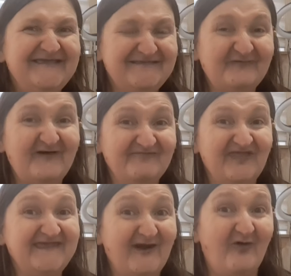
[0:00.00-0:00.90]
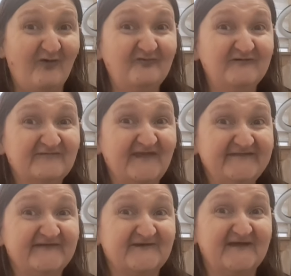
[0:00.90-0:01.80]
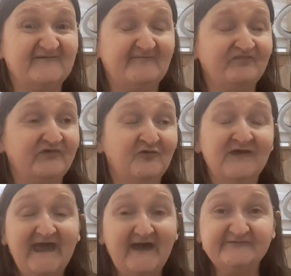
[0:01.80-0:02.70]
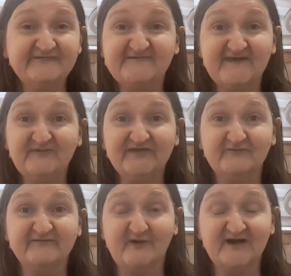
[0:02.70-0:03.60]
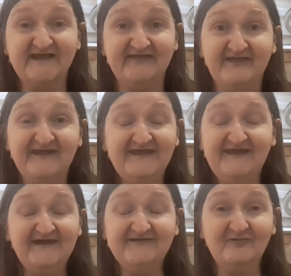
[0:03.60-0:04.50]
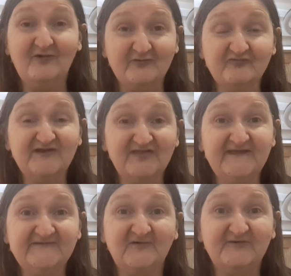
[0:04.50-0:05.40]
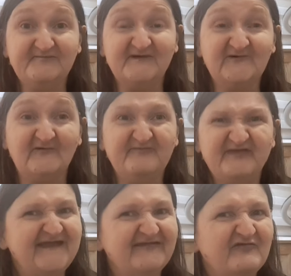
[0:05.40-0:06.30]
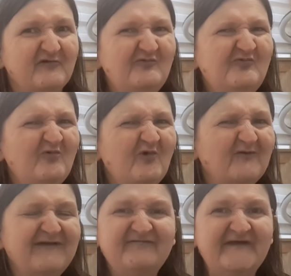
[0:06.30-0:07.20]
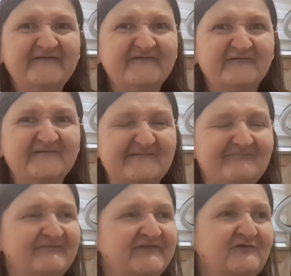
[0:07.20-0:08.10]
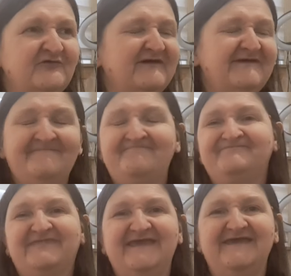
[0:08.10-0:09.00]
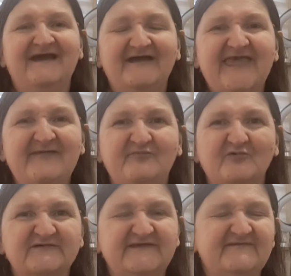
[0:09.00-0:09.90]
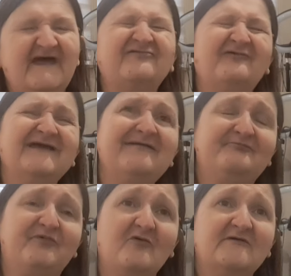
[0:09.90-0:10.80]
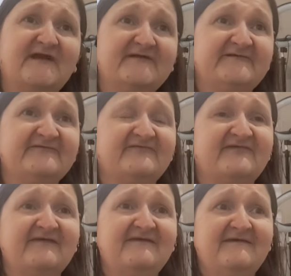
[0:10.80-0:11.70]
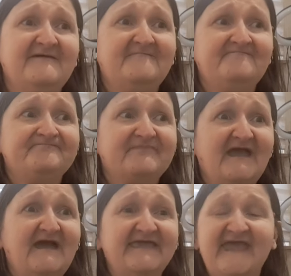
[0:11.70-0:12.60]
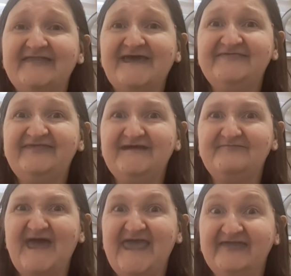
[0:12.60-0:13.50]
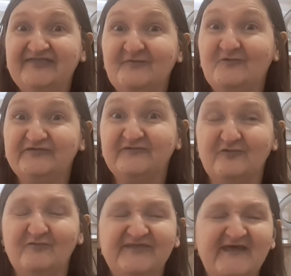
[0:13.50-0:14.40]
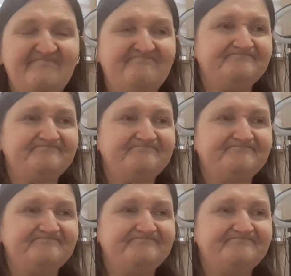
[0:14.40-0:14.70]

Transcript: You know, I'm like, always like to try something new. I was the same when I was working. You know, I really enjoyed my job, but then I thought, oh, I quite fancy doing something new. Yeah, I get bored. I don't get bored. I get an idea in my head and I want to go with it.